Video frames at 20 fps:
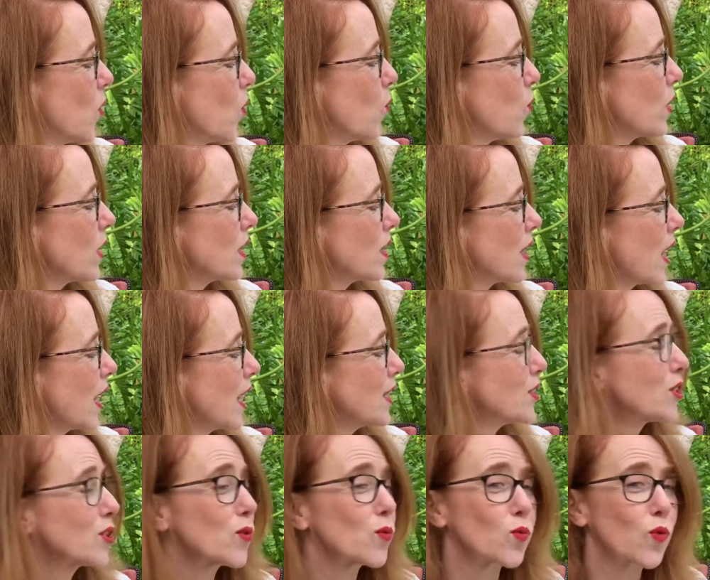We like
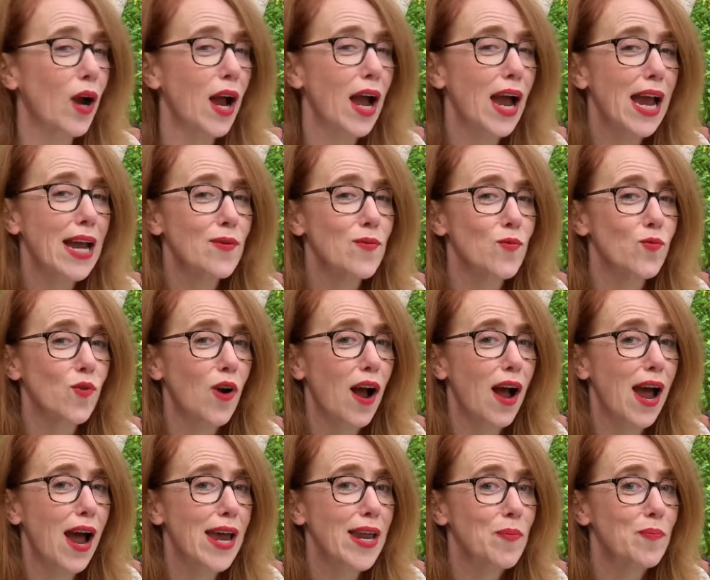to ride and
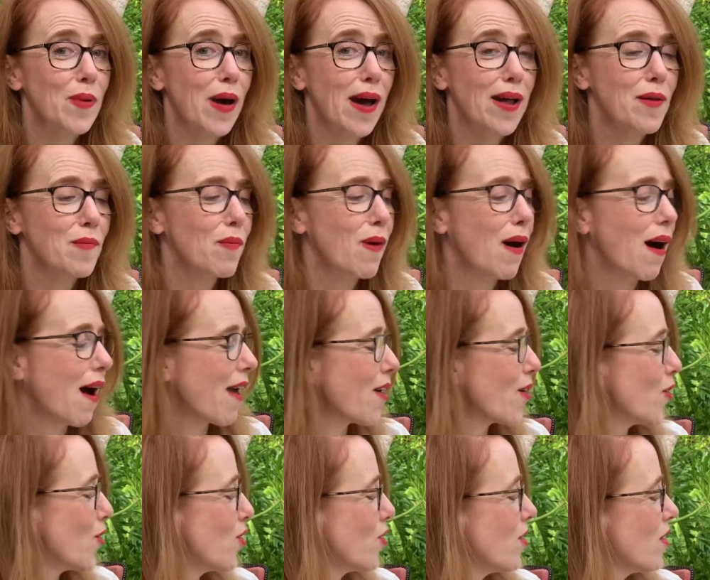ride about a
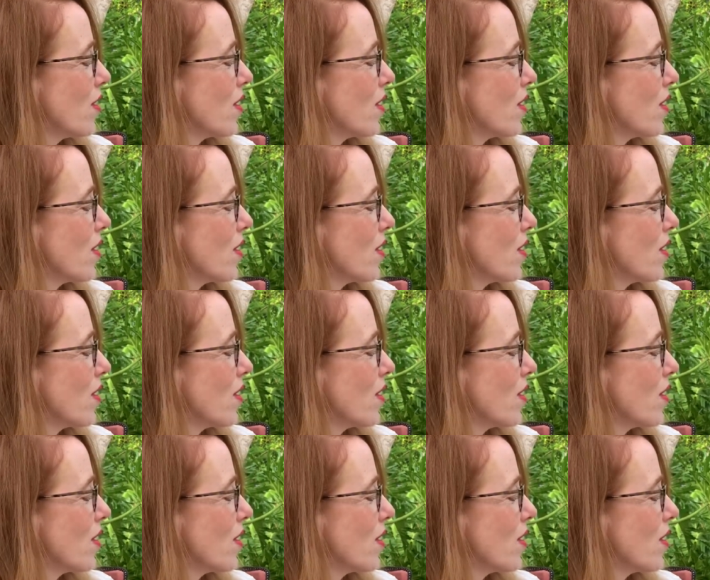mile